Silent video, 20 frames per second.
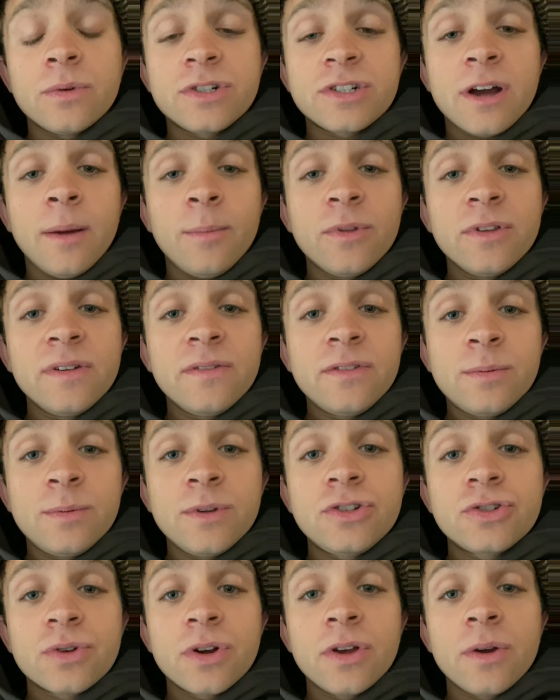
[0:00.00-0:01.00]
which I believe to
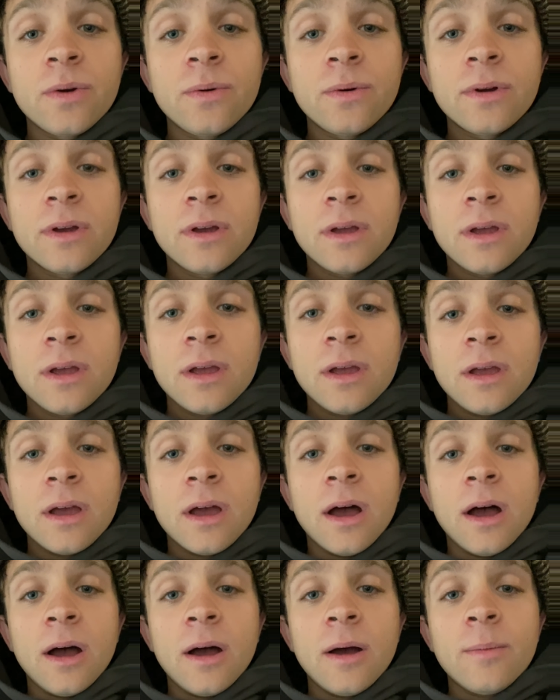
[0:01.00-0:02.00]
be true,
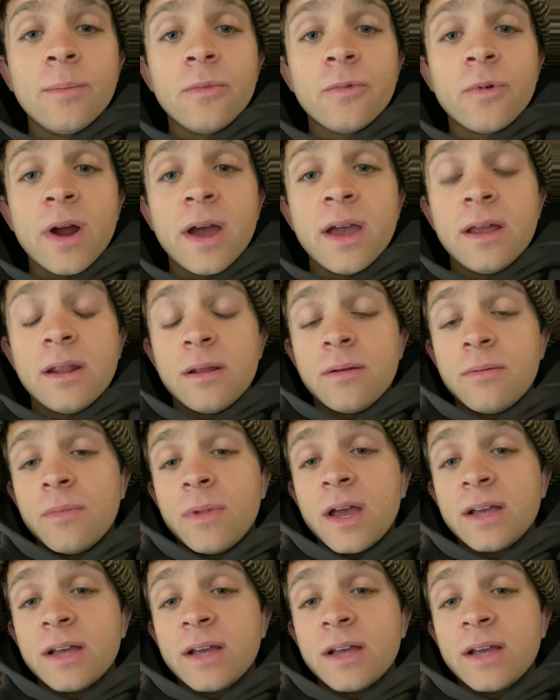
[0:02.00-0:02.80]
right?